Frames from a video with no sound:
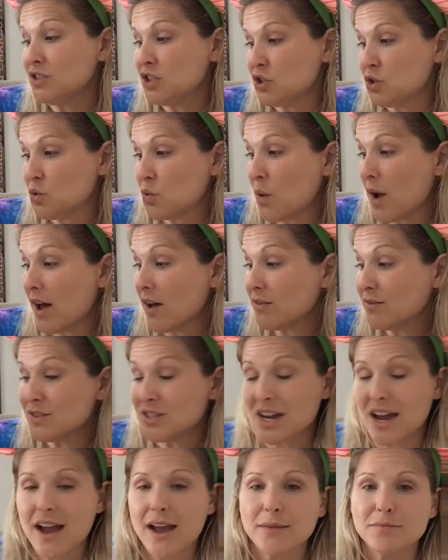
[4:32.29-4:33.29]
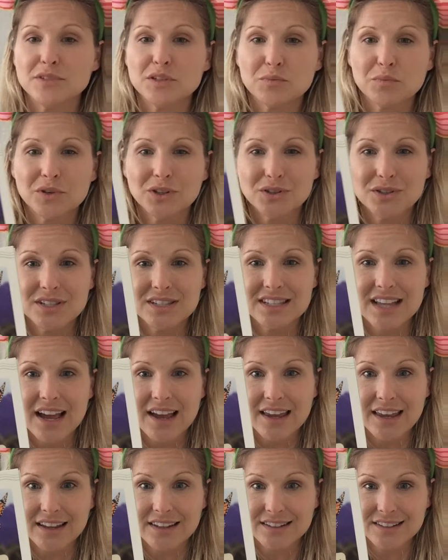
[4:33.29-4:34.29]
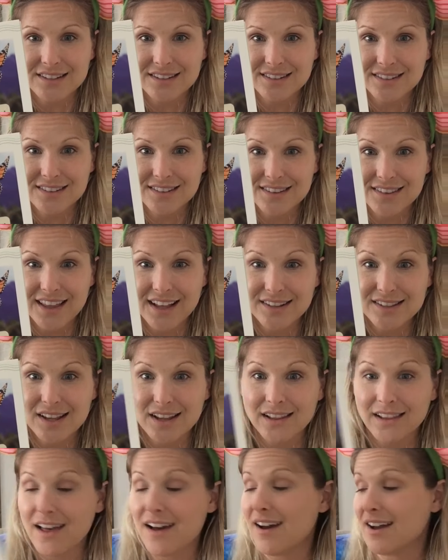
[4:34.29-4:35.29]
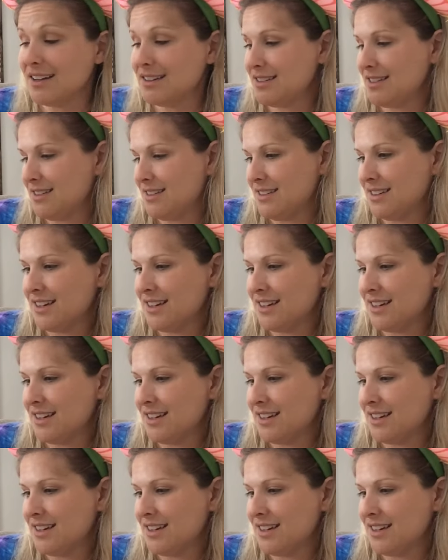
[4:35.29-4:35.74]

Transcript: to 12 times per second. That's a lot.